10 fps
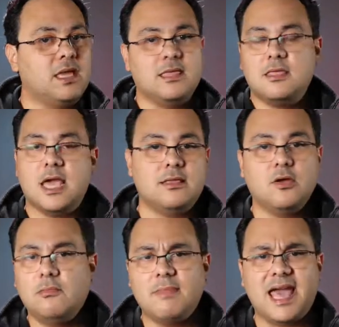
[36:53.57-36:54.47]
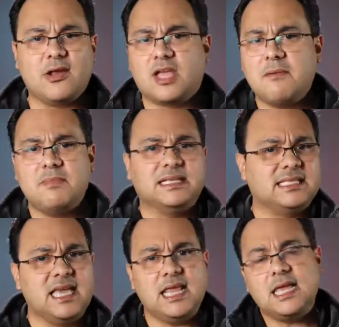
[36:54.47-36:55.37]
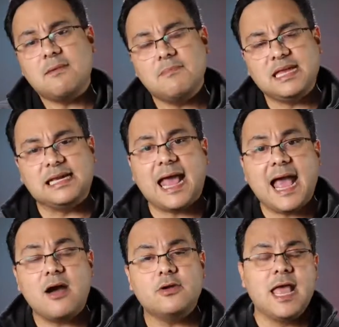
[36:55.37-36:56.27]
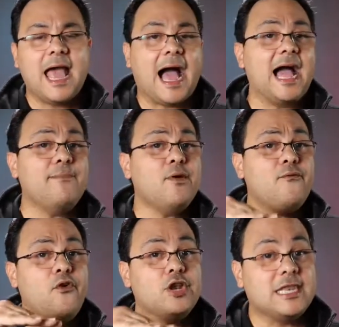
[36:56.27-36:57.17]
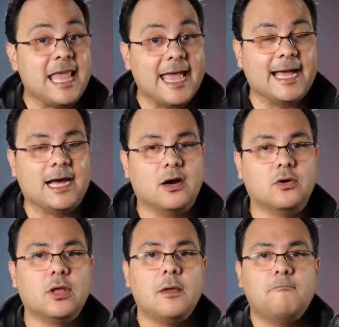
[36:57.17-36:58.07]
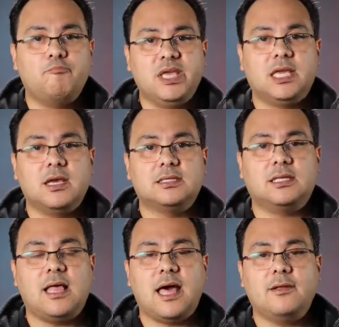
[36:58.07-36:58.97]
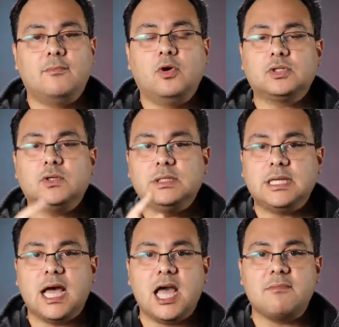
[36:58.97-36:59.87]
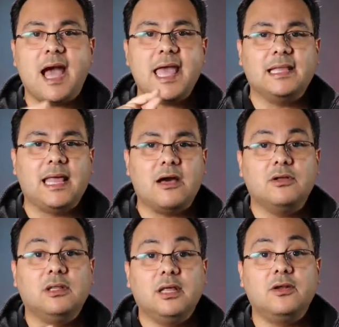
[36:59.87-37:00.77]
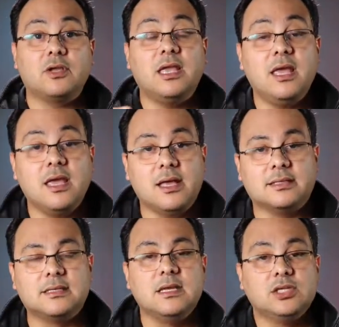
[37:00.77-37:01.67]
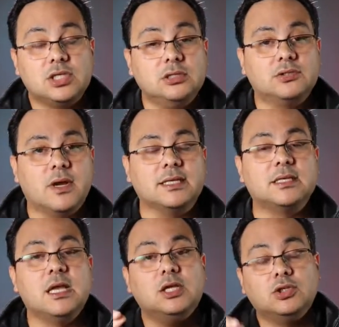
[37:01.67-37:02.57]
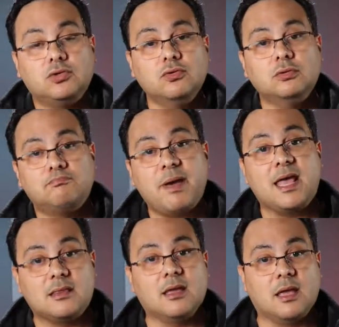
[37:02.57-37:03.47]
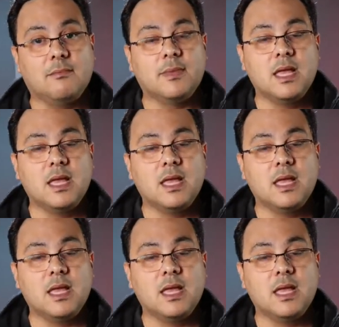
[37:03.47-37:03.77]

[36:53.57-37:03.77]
It don't matter. It can be sitting, can be down. I prefer down because most of the time I allow little kids, children, to pet him